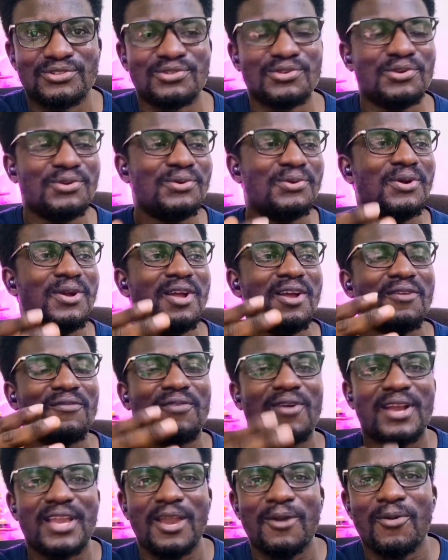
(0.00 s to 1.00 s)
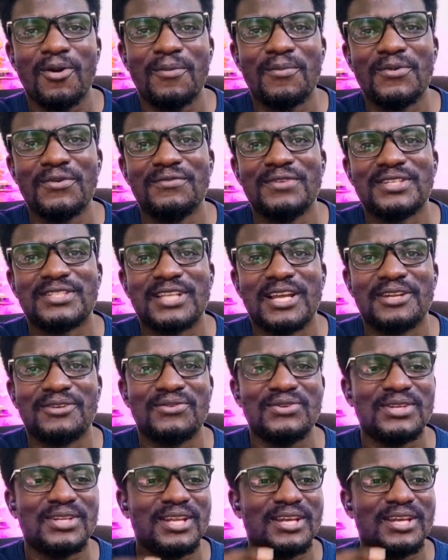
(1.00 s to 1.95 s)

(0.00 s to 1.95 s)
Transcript: So forget what movies are doing,